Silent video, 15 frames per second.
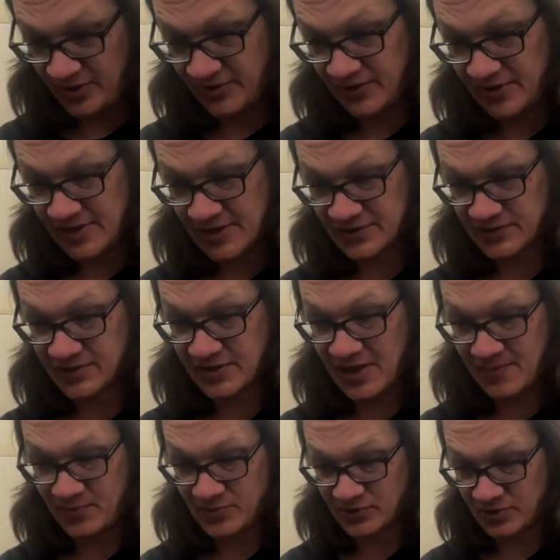the next
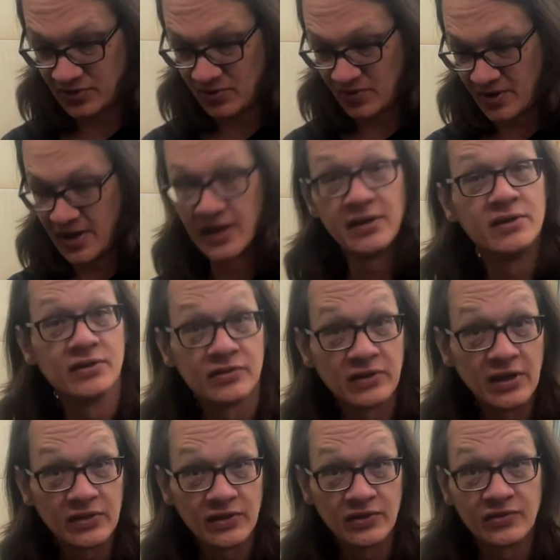step is to go ahead and just
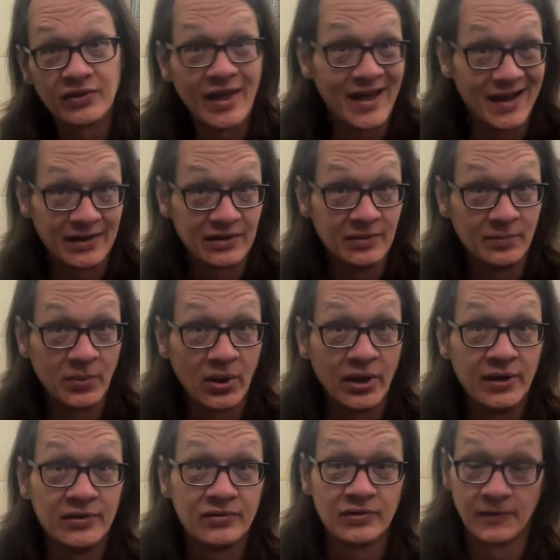get this tacked in
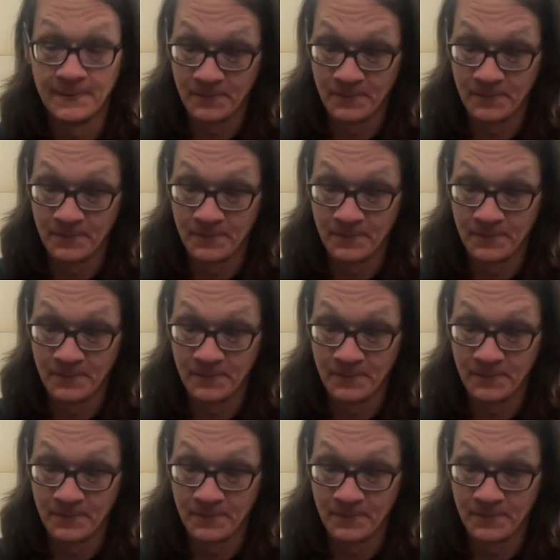place.